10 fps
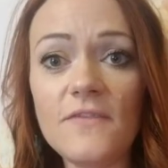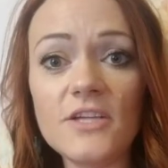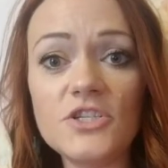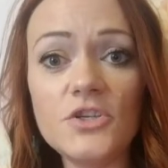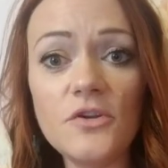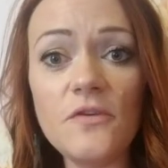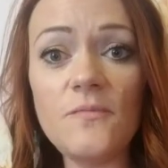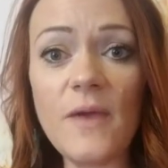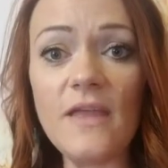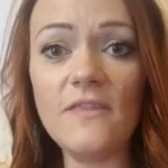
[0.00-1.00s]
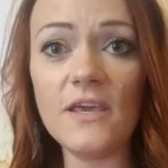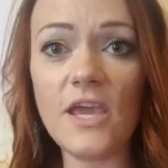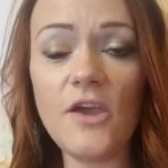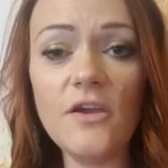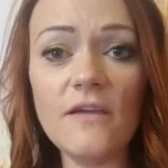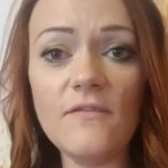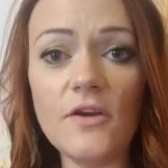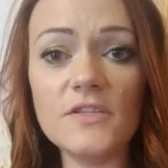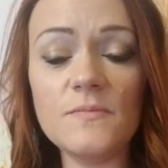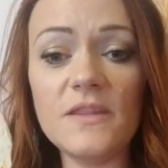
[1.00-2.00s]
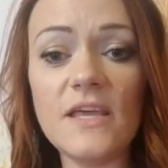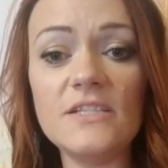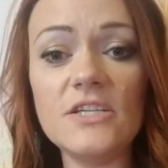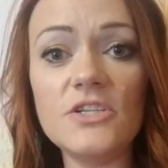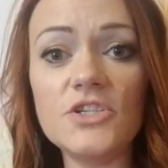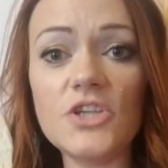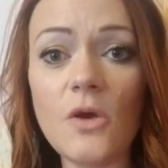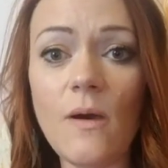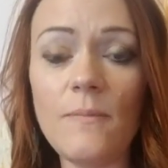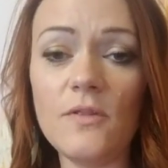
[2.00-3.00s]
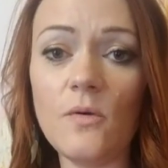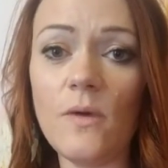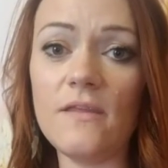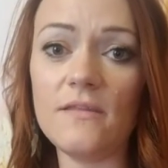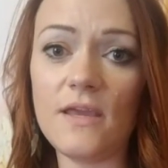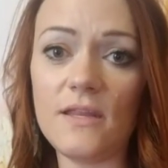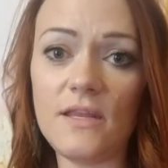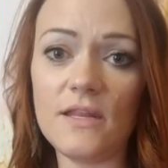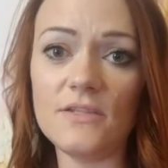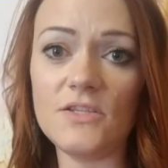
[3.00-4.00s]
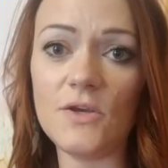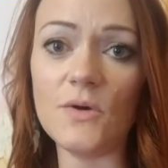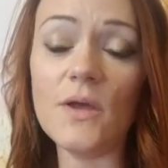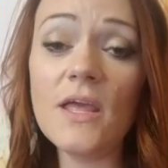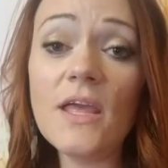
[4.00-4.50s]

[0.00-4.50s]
that should have been the caregivers, but they didn't show up in the way that they needed to.